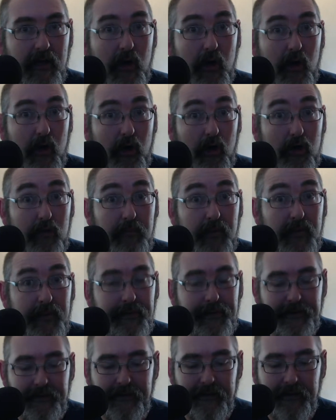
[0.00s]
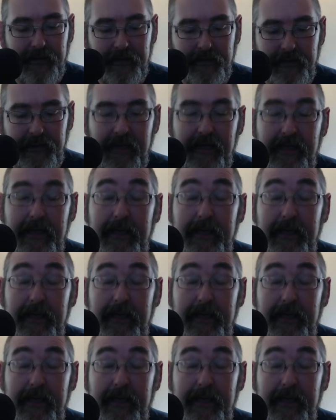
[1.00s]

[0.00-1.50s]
All pun intended.